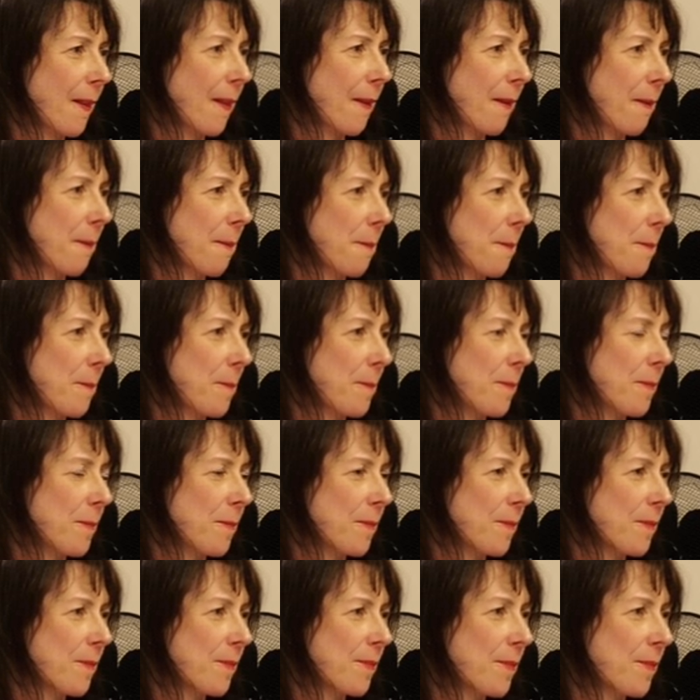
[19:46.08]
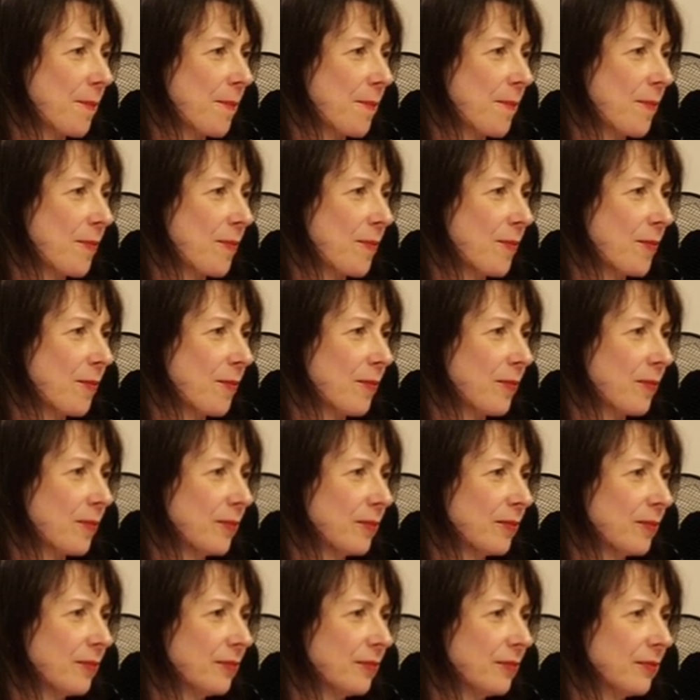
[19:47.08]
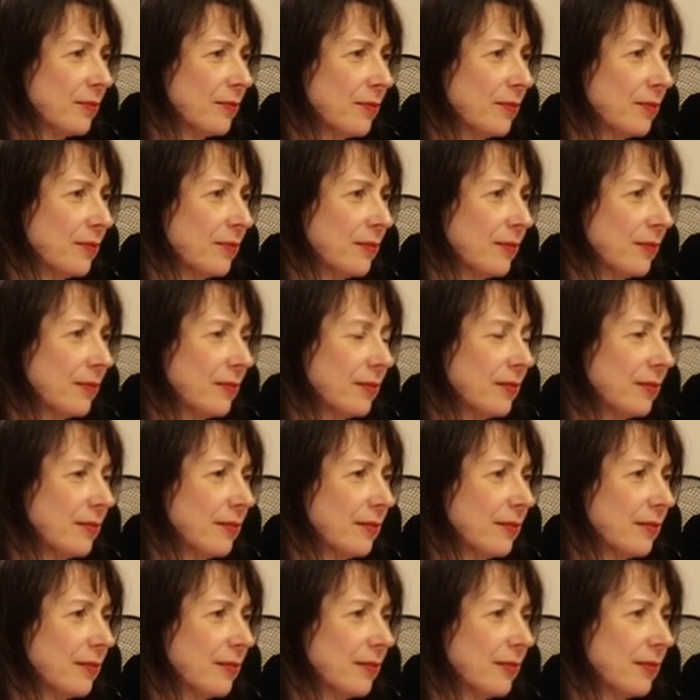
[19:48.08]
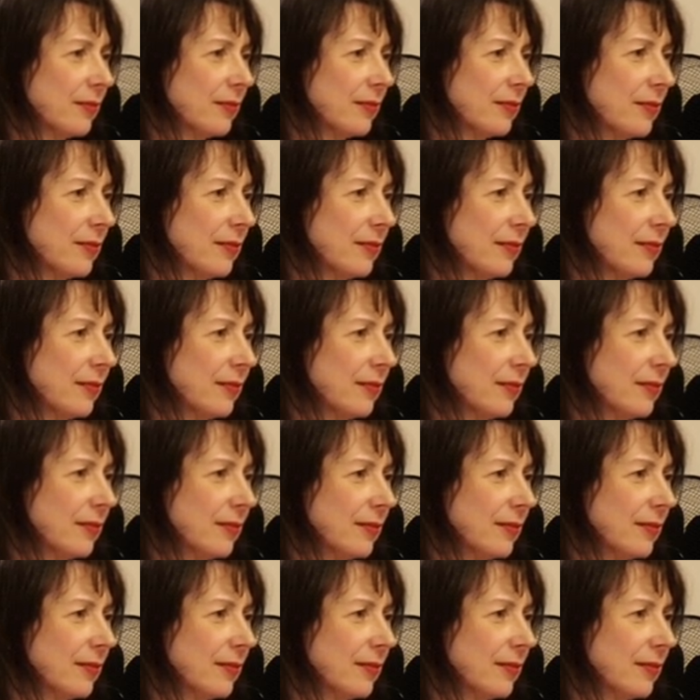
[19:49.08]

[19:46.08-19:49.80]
[no speech]